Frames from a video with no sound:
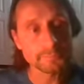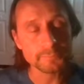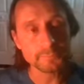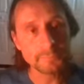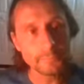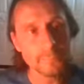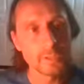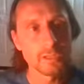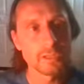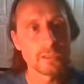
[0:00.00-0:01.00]
I have a
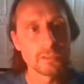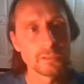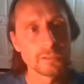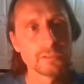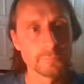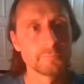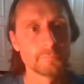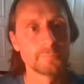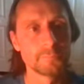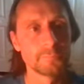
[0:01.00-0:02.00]
question about that
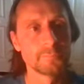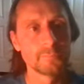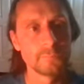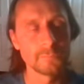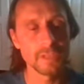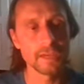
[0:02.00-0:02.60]
though. If